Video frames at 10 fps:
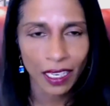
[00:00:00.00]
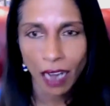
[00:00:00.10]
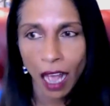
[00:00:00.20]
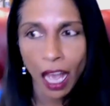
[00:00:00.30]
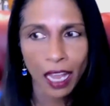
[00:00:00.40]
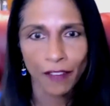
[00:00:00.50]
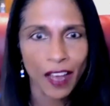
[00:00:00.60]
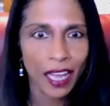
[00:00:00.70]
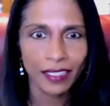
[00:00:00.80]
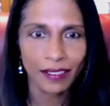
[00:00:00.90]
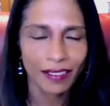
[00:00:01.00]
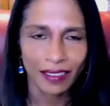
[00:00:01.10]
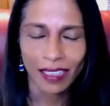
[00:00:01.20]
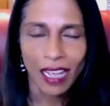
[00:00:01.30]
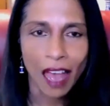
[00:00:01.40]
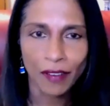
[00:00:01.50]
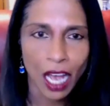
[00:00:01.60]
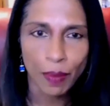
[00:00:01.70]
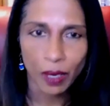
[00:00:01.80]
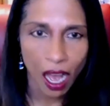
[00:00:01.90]
And if I have a
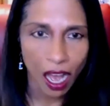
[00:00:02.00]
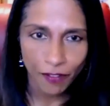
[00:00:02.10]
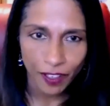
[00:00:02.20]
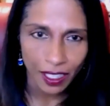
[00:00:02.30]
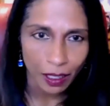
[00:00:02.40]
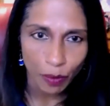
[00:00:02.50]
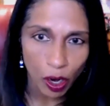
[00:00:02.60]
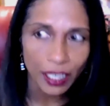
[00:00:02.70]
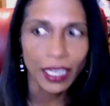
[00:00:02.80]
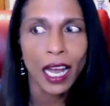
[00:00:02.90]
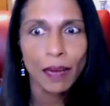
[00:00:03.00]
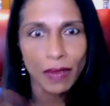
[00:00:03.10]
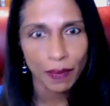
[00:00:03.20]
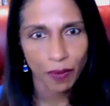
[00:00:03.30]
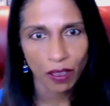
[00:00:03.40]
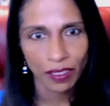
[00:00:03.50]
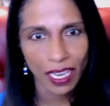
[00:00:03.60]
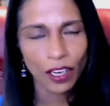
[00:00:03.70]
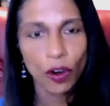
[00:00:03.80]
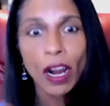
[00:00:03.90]
cup of coffee in the morning, I'm up all
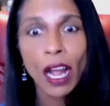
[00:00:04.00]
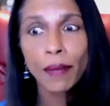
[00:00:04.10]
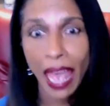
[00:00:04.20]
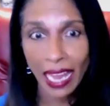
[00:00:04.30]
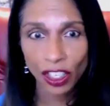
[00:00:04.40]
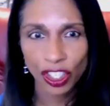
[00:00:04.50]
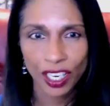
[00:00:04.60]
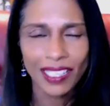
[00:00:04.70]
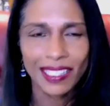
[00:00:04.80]
night, or I'm anxious,